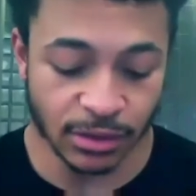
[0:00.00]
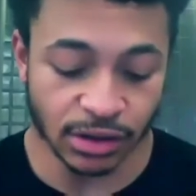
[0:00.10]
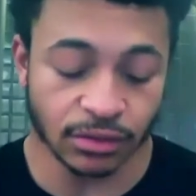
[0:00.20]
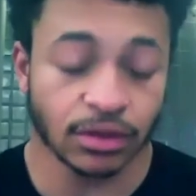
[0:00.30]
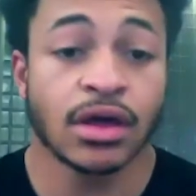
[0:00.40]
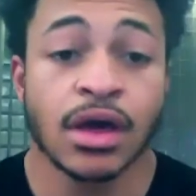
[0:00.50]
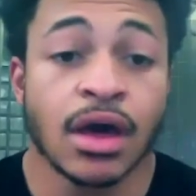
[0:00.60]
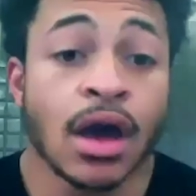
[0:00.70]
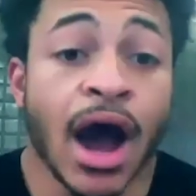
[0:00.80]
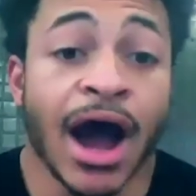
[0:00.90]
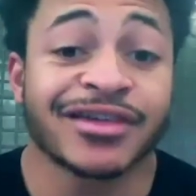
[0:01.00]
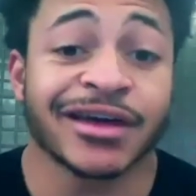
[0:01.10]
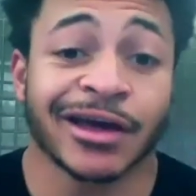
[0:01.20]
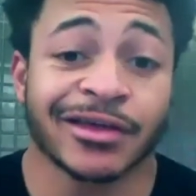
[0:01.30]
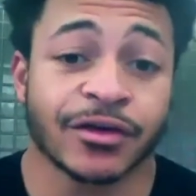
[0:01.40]
I mean, I just
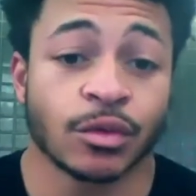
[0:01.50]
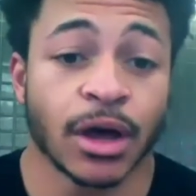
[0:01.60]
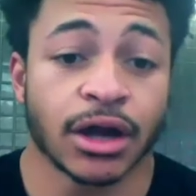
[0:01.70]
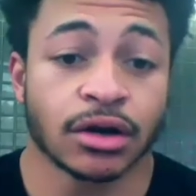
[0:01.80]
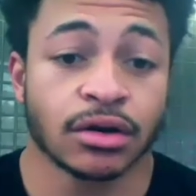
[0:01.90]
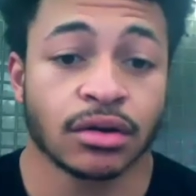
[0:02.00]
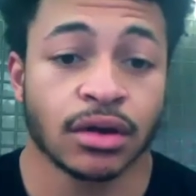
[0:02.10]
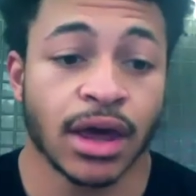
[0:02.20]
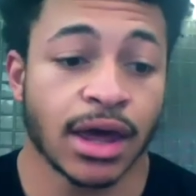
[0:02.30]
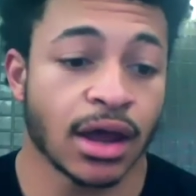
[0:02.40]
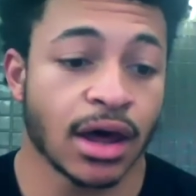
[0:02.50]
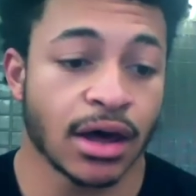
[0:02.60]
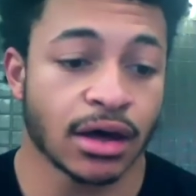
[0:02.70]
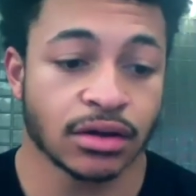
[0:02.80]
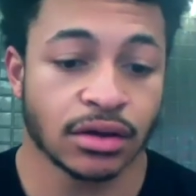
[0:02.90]
got to execute better and
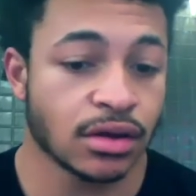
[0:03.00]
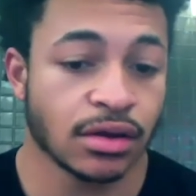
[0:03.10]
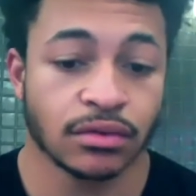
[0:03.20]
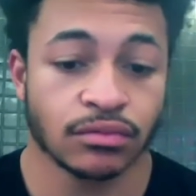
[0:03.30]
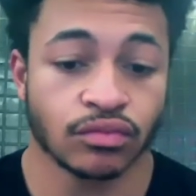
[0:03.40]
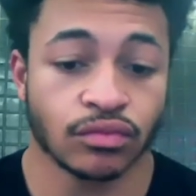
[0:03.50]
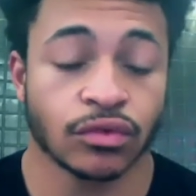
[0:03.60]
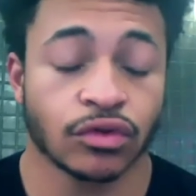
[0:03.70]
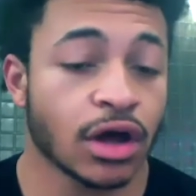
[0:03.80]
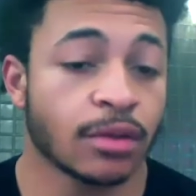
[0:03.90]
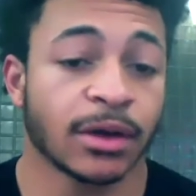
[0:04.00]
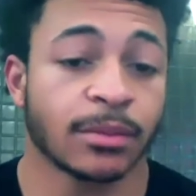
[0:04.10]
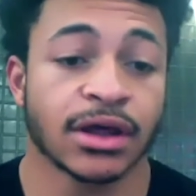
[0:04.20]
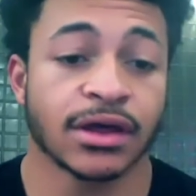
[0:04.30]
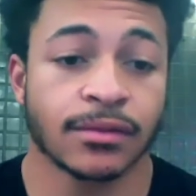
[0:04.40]
uh, try to
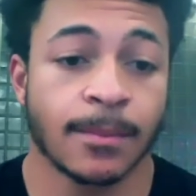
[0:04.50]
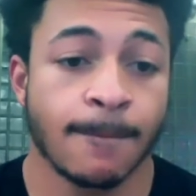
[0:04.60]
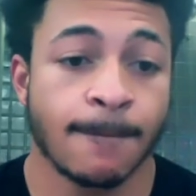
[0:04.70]
make plays.